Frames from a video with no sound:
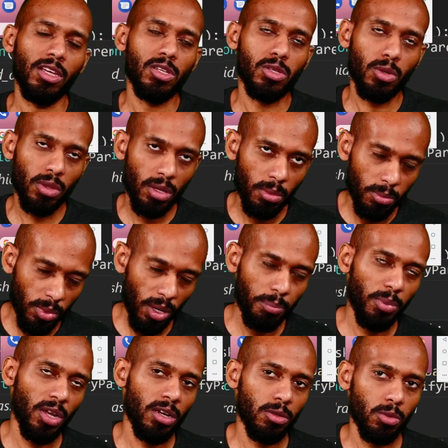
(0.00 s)
the
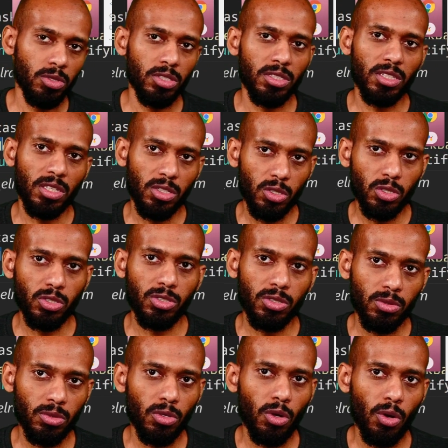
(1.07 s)
parent widget should
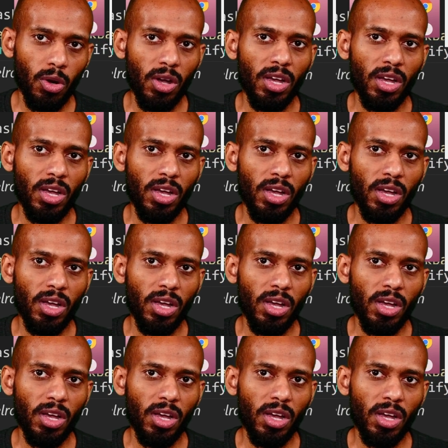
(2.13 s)
know